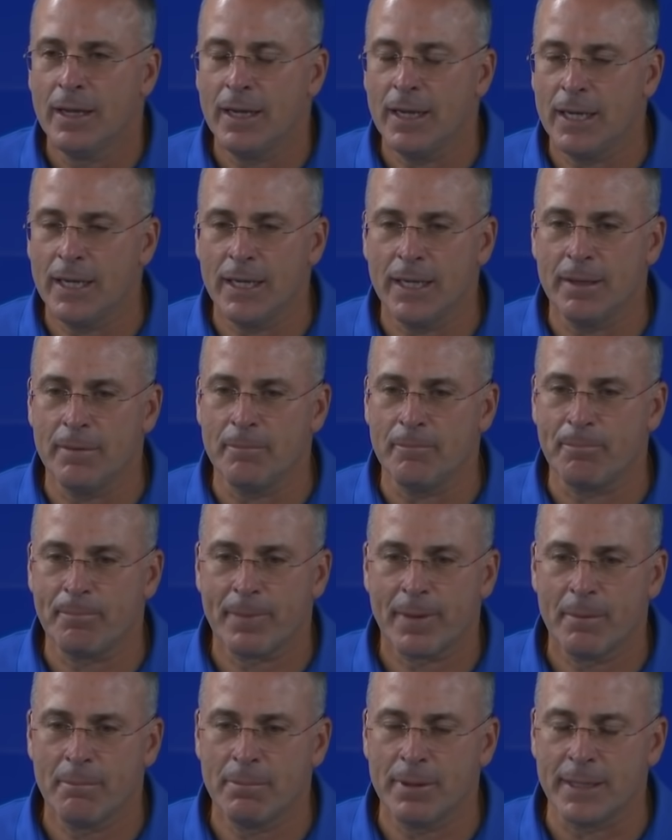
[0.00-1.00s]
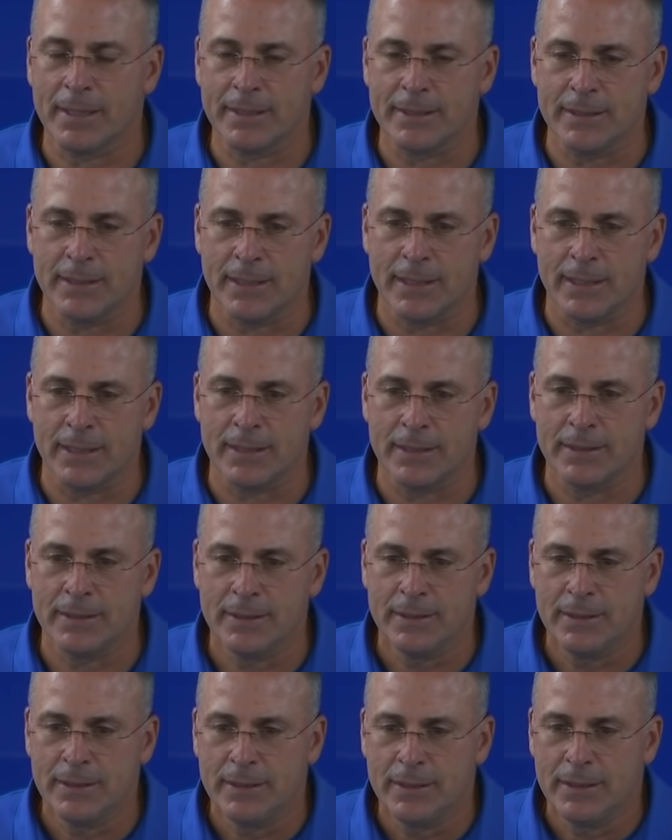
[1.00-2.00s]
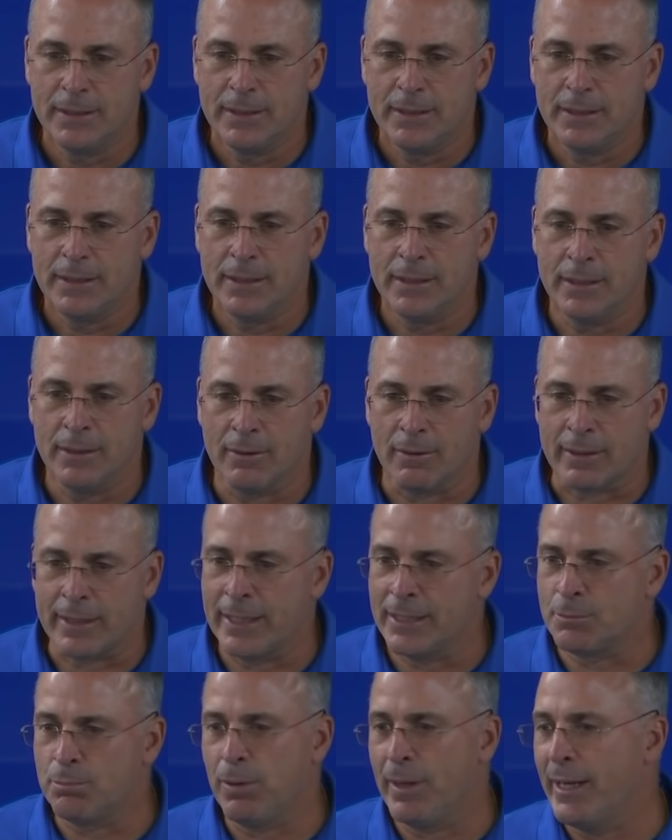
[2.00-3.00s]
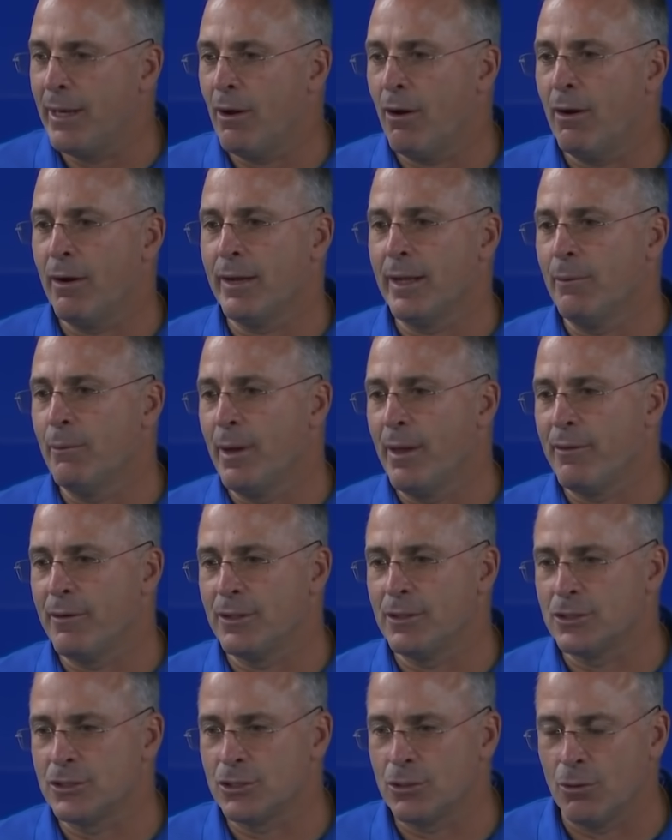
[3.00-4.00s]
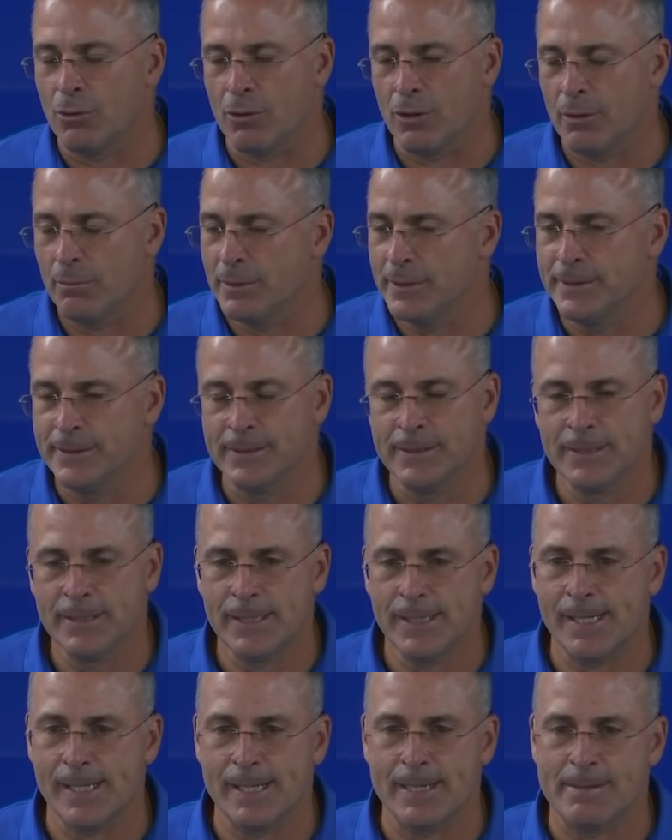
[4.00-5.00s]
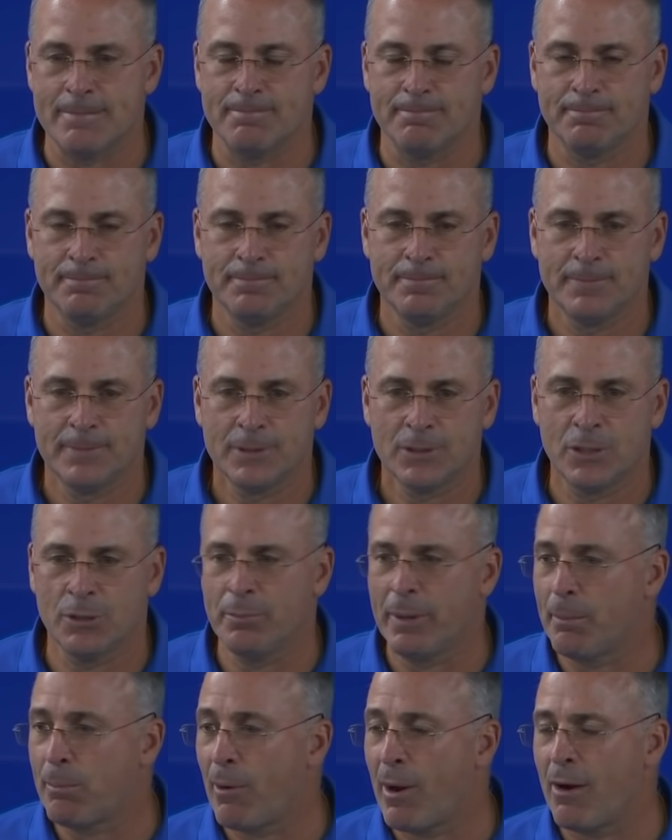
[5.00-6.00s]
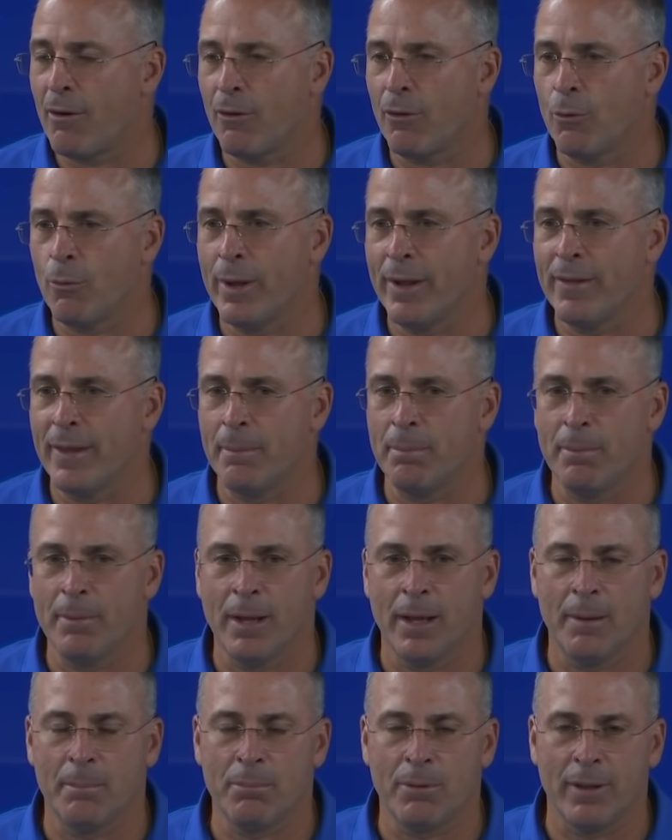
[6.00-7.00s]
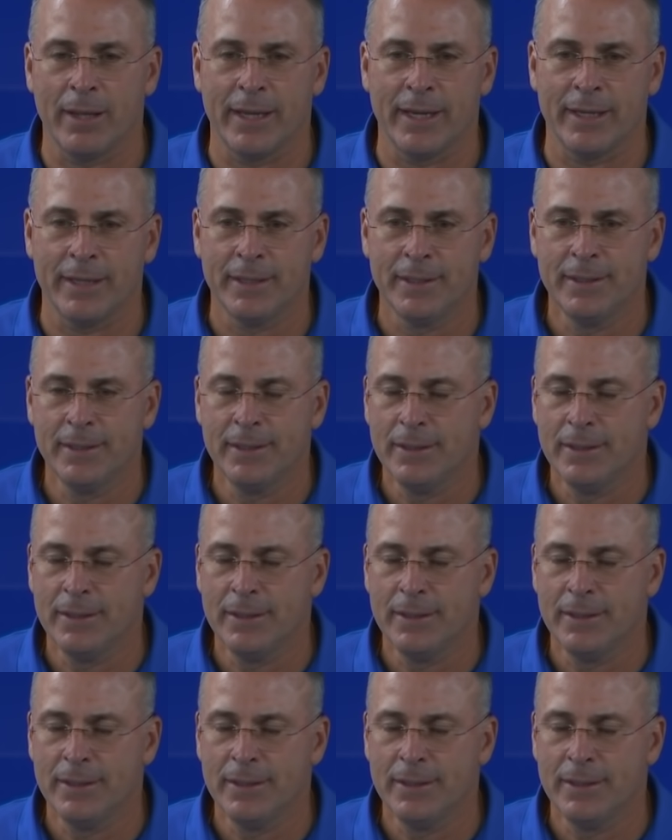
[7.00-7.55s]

Um, but uh, you know, our kids played hard. They weathered the storm, and um, couldn't be prouder of the way they uh, played.